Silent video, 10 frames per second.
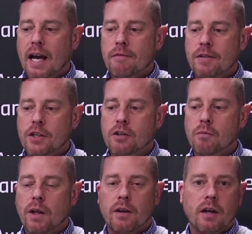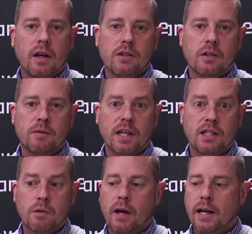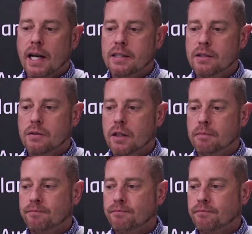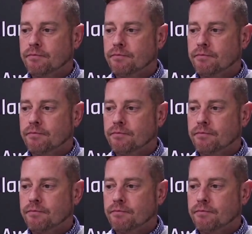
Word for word: and vision, whether a subject is wearing glasses or not.